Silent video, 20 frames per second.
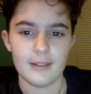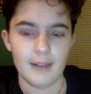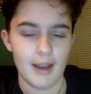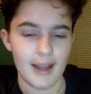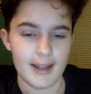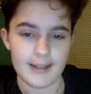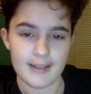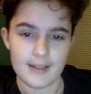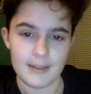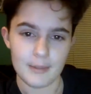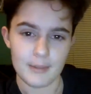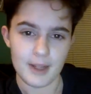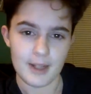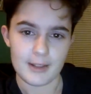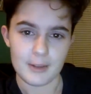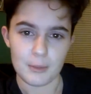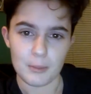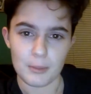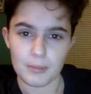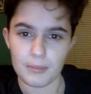And some
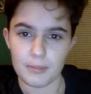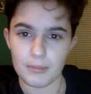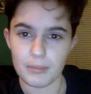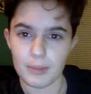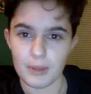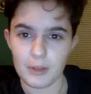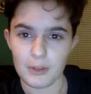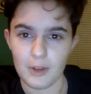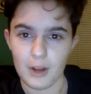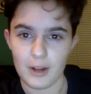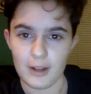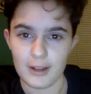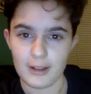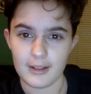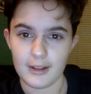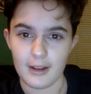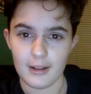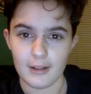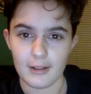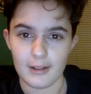nice platonic
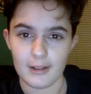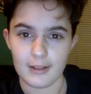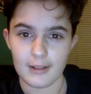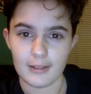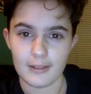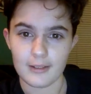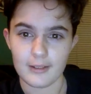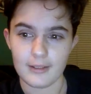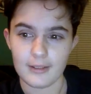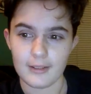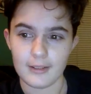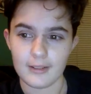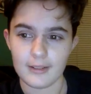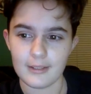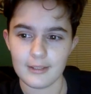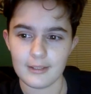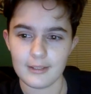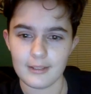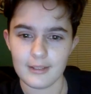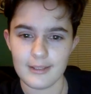cuddling,
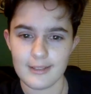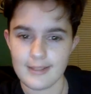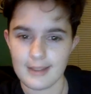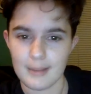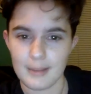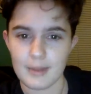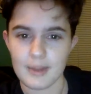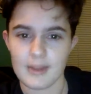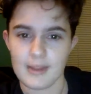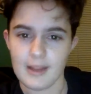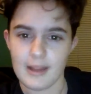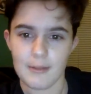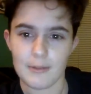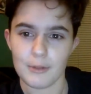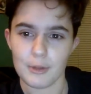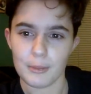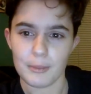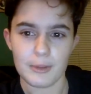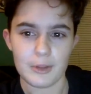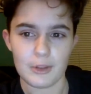because I'm a slut
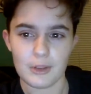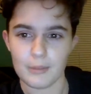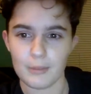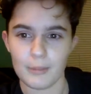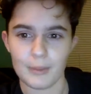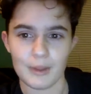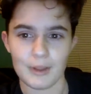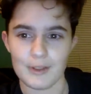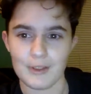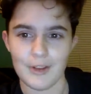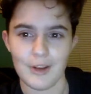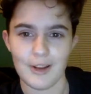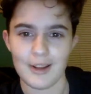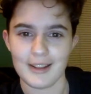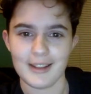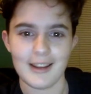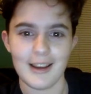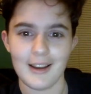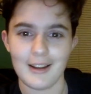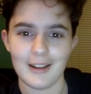for
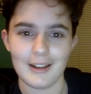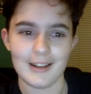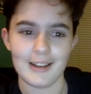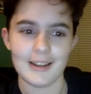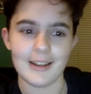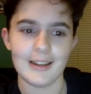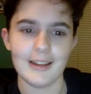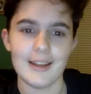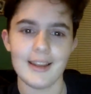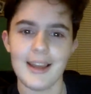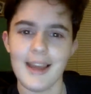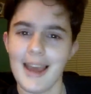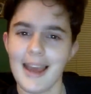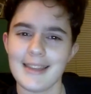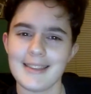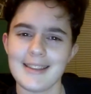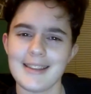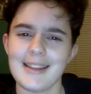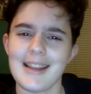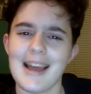platonic cuddling.
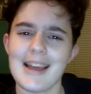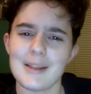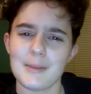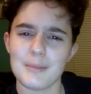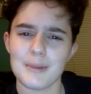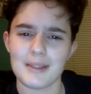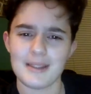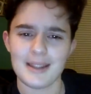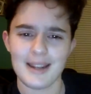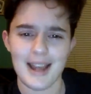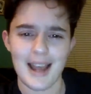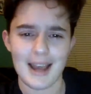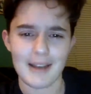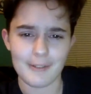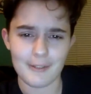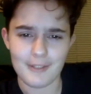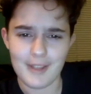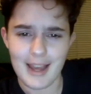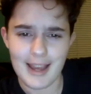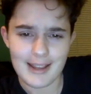And the
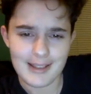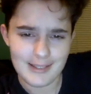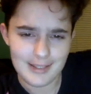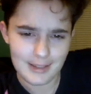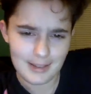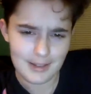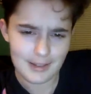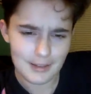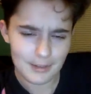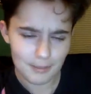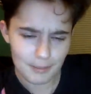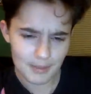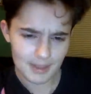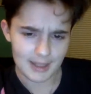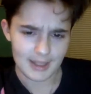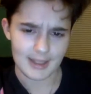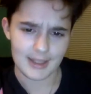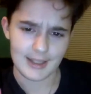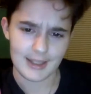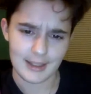last bit that I have of that is
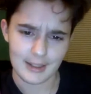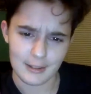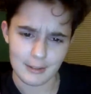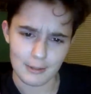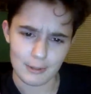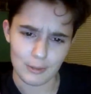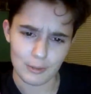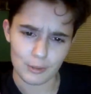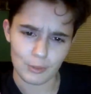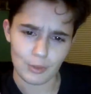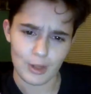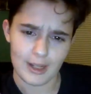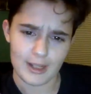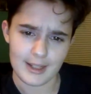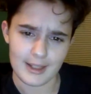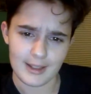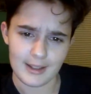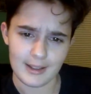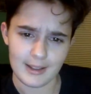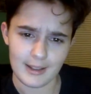the beginning
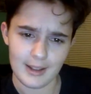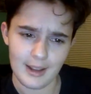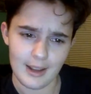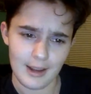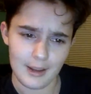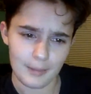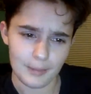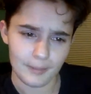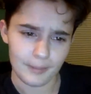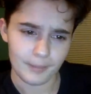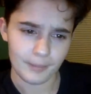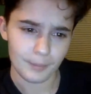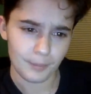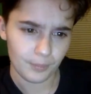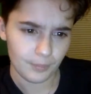of writing